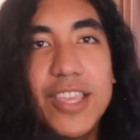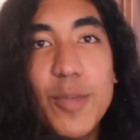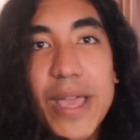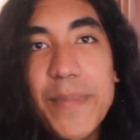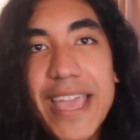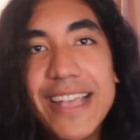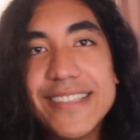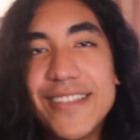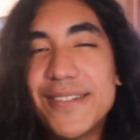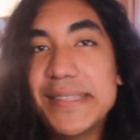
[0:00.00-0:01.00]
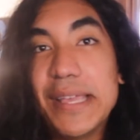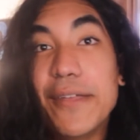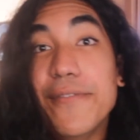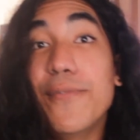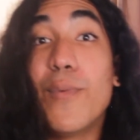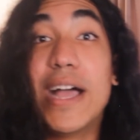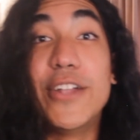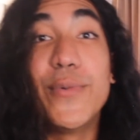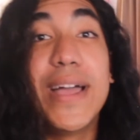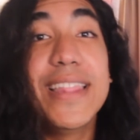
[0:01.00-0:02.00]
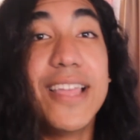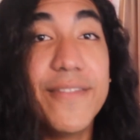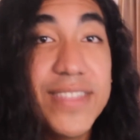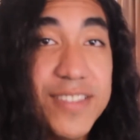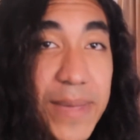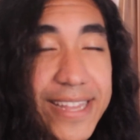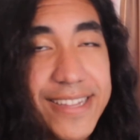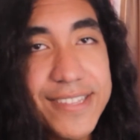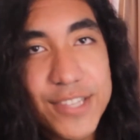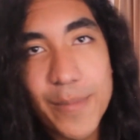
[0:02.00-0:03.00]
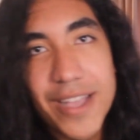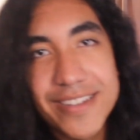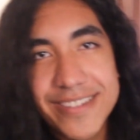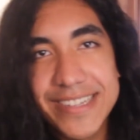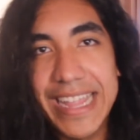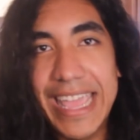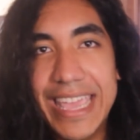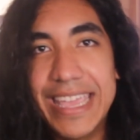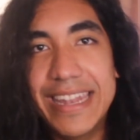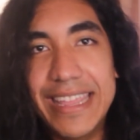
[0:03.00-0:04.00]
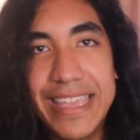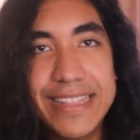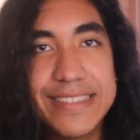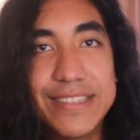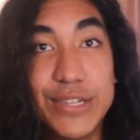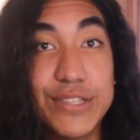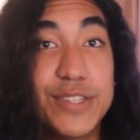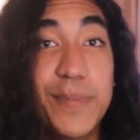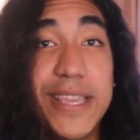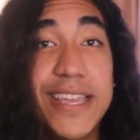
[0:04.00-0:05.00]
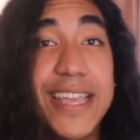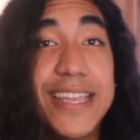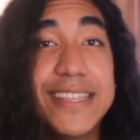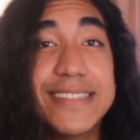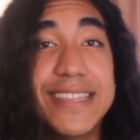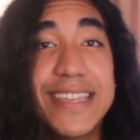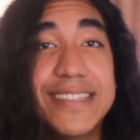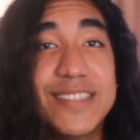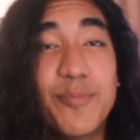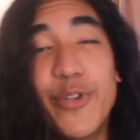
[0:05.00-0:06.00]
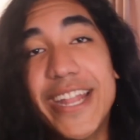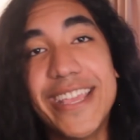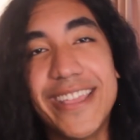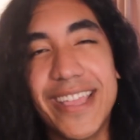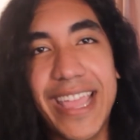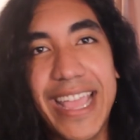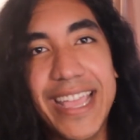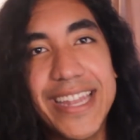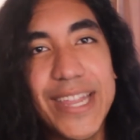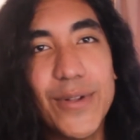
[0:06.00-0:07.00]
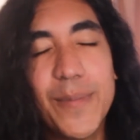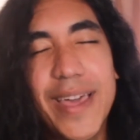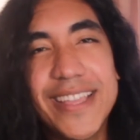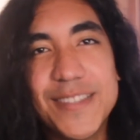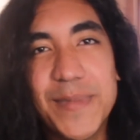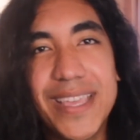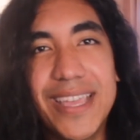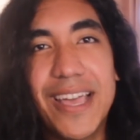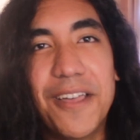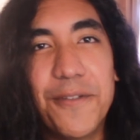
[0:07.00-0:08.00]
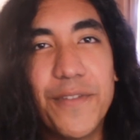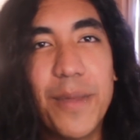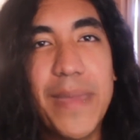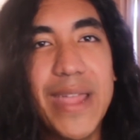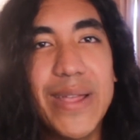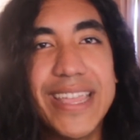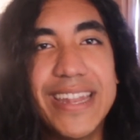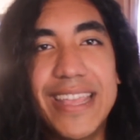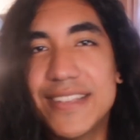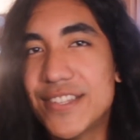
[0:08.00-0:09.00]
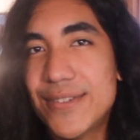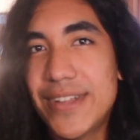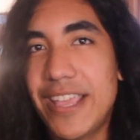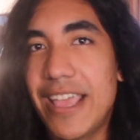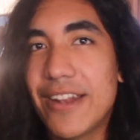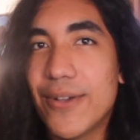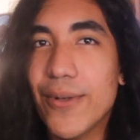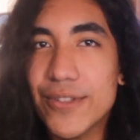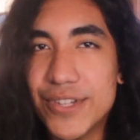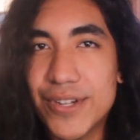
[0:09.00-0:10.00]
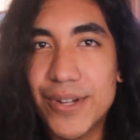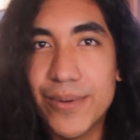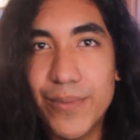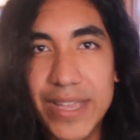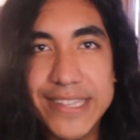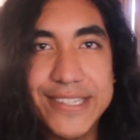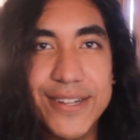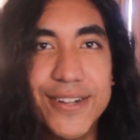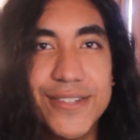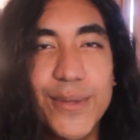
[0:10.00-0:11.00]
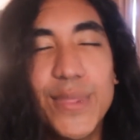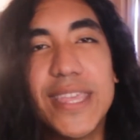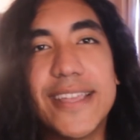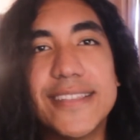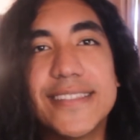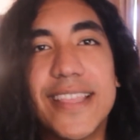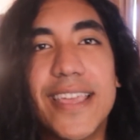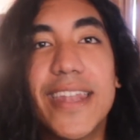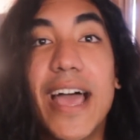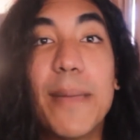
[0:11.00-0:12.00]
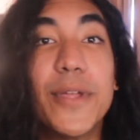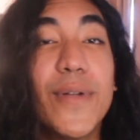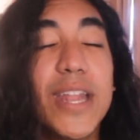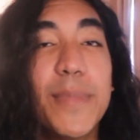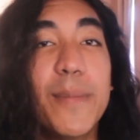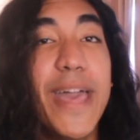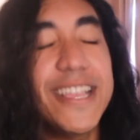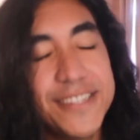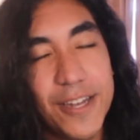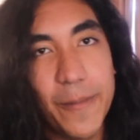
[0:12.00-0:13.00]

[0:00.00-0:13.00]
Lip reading: You might be asking yourself, why do I love this painting so much? And it's just because it's pretty, and it reminds me of American history and culture, which are two things that I'm incredibly passionate